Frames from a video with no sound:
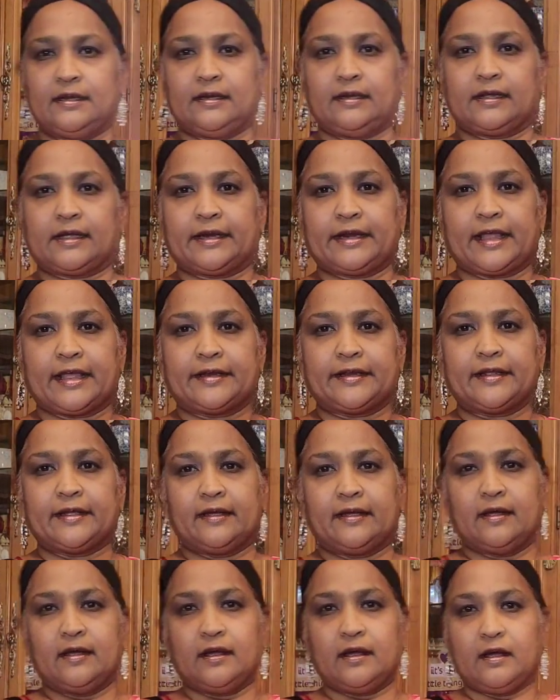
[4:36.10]
Look at that.
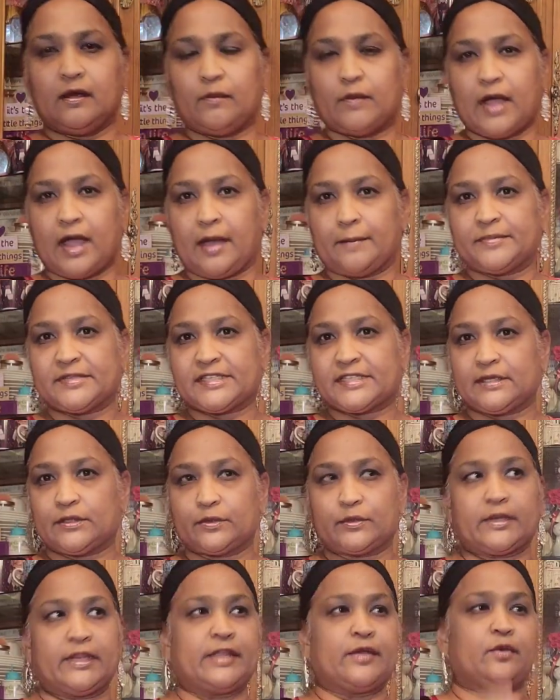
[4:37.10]
How
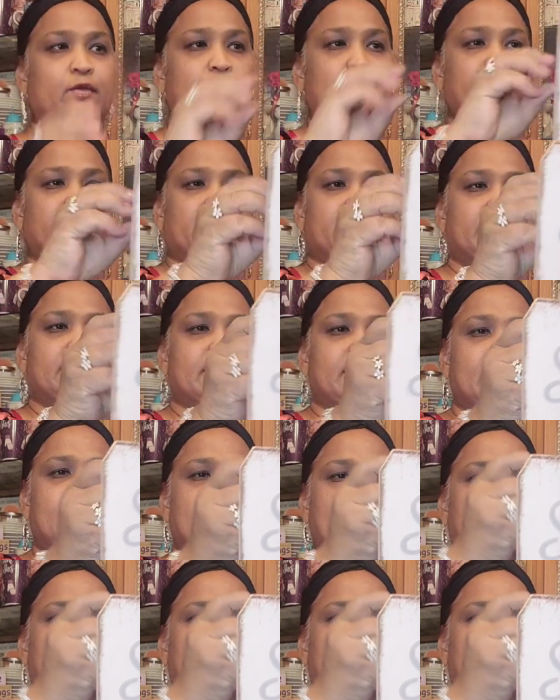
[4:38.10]
absolutely gorgeous.